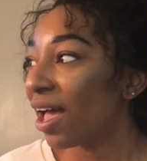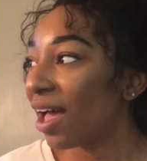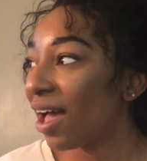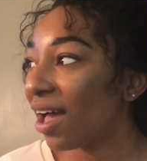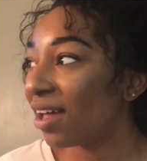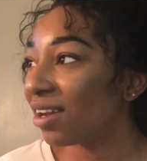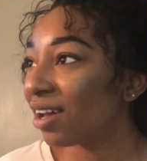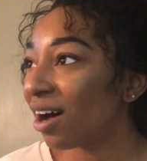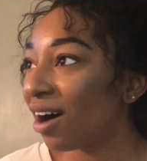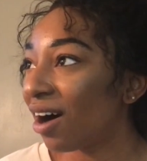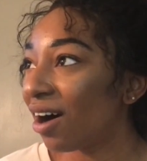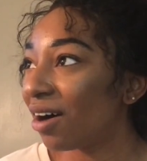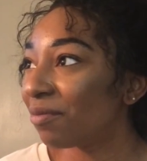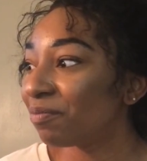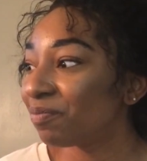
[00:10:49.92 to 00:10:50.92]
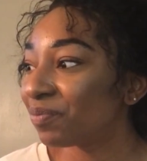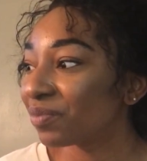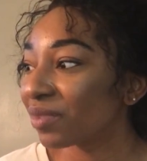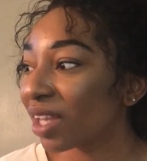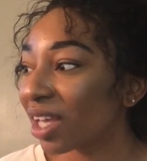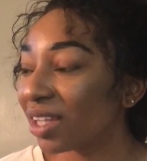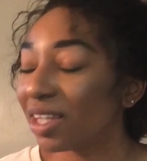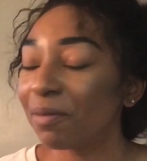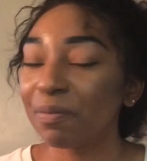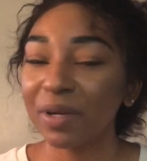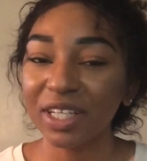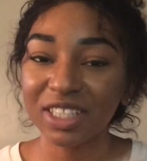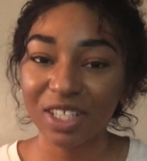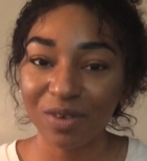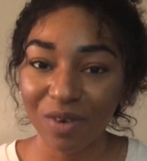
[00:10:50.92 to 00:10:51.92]
And the
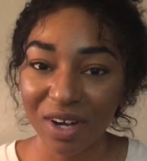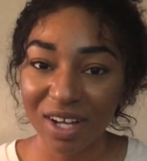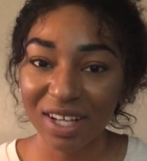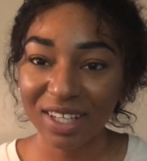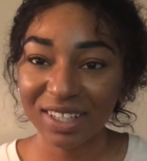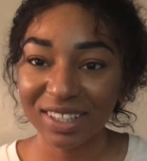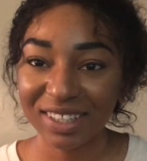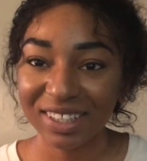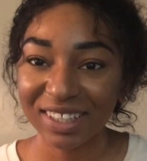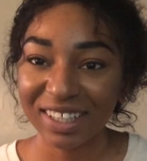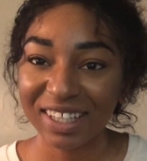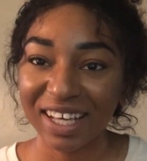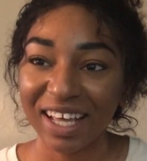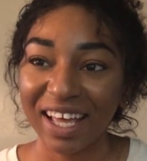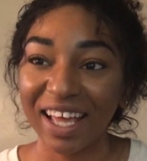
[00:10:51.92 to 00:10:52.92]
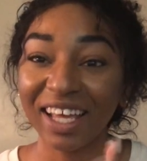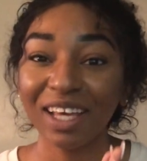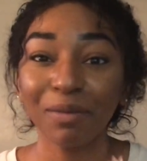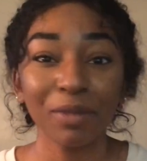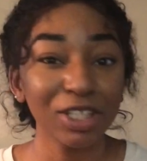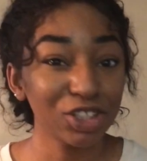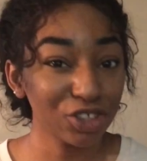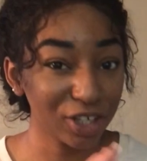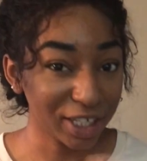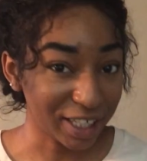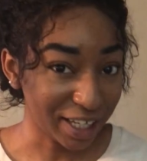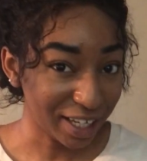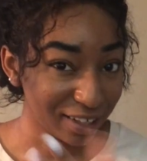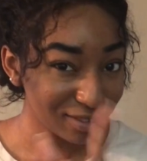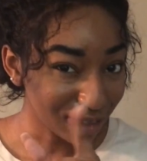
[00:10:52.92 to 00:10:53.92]
busy one, it can be
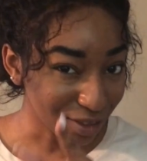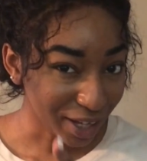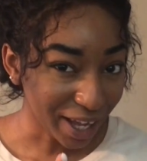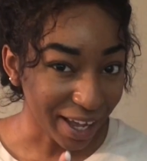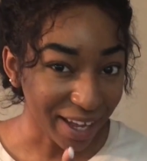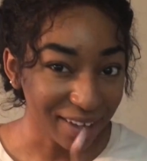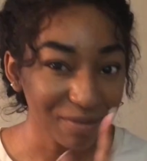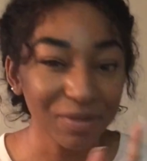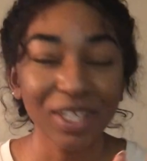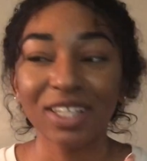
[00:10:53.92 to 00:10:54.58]
tricky, okay?